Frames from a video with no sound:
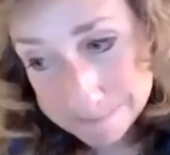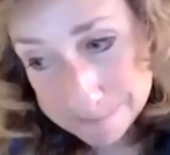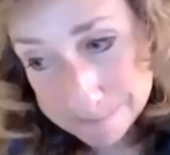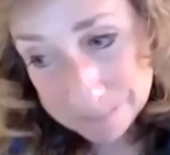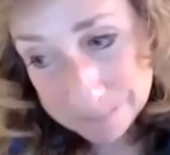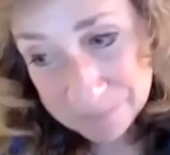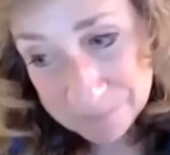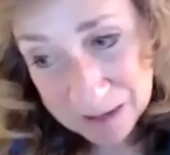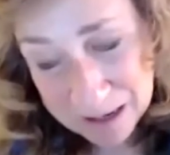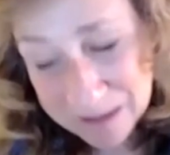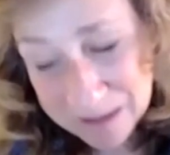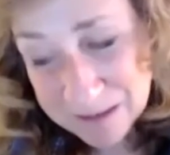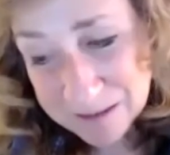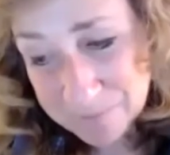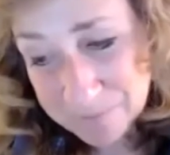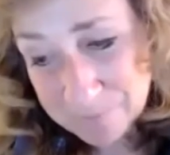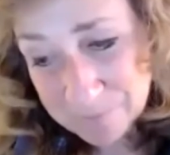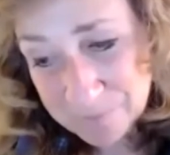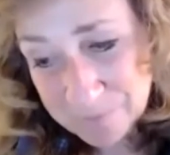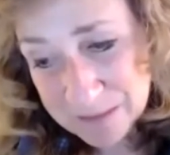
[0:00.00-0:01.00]
not,
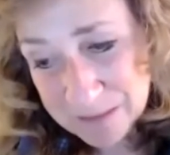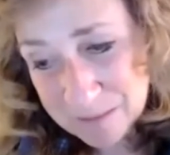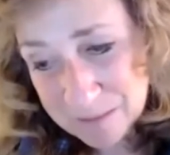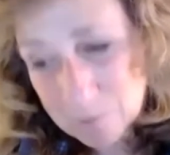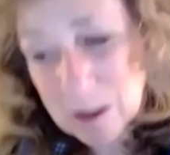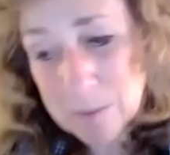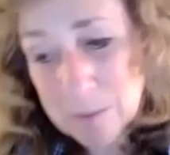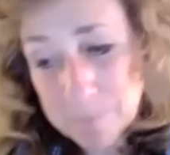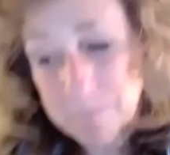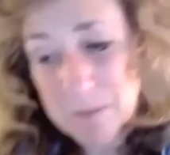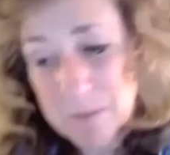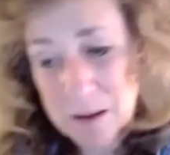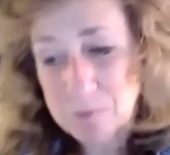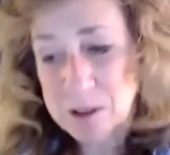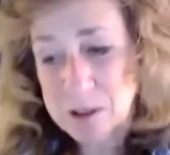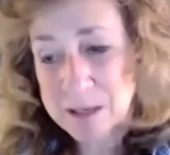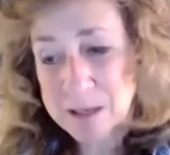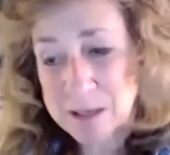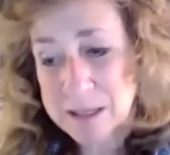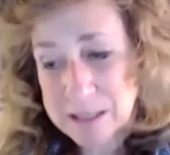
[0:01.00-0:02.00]
well, I was
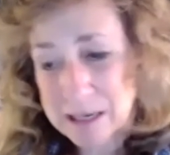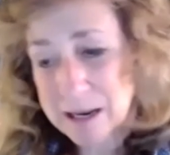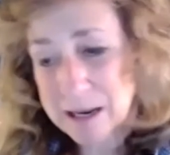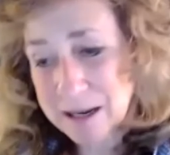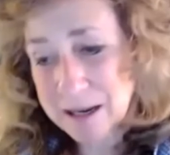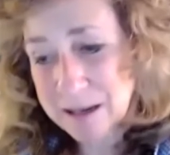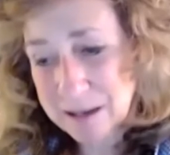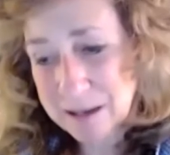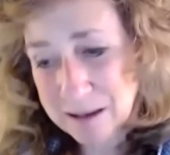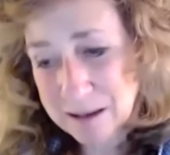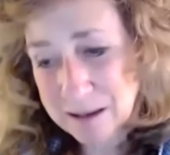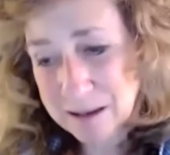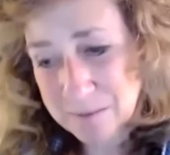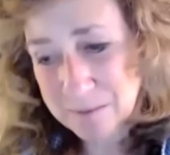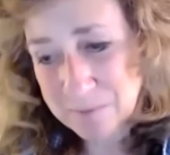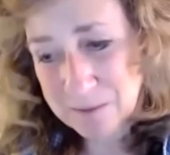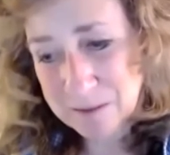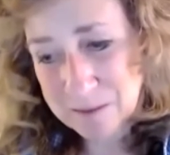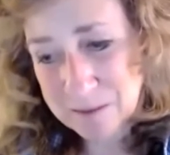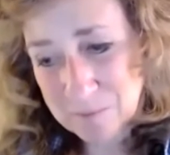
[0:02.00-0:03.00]
going to say
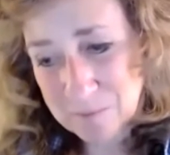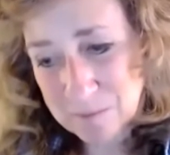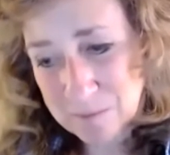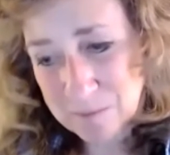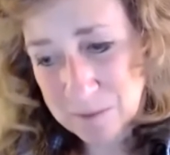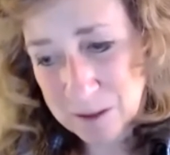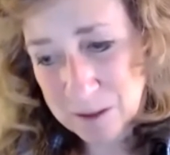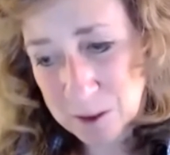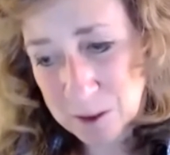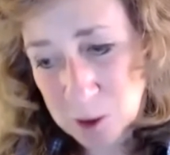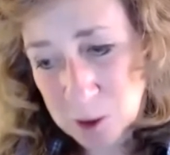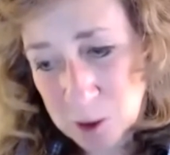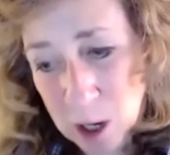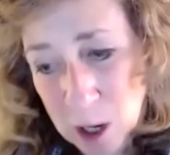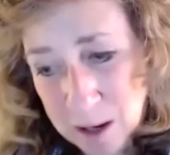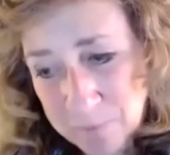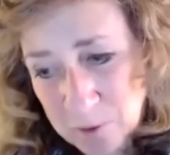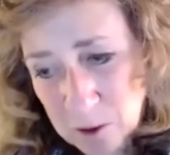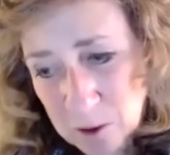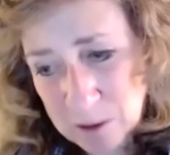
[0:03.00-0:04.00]

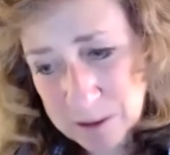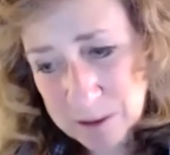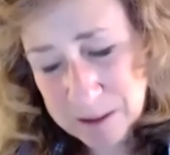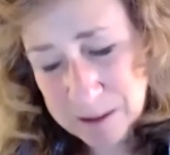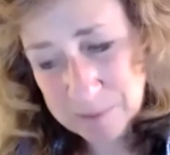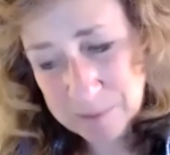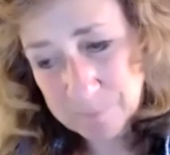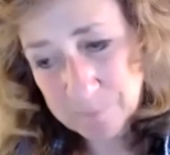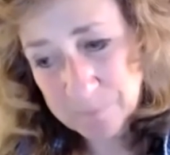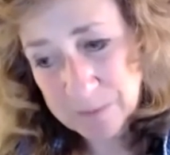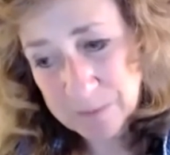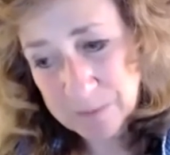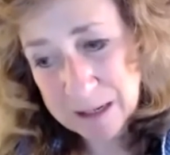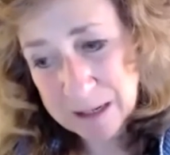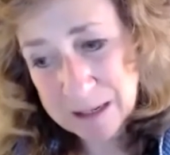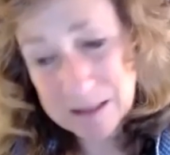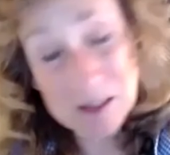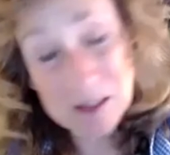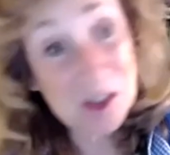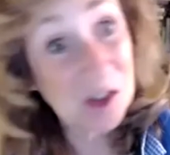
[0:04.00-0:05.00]
novels
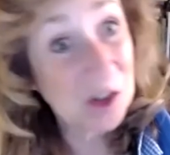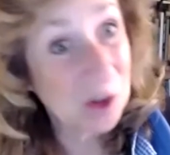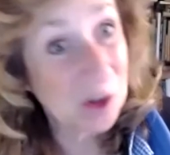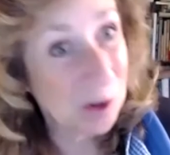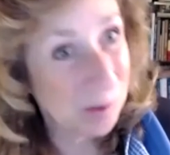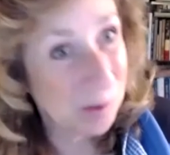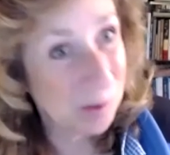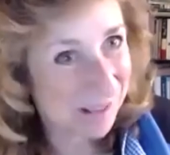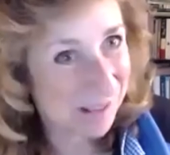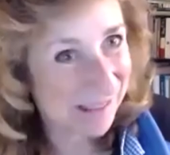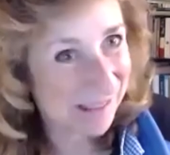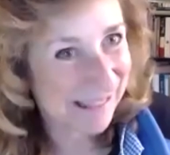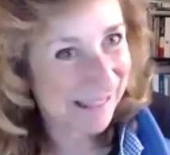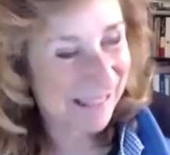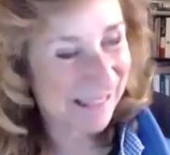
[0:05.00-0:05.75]
and sermons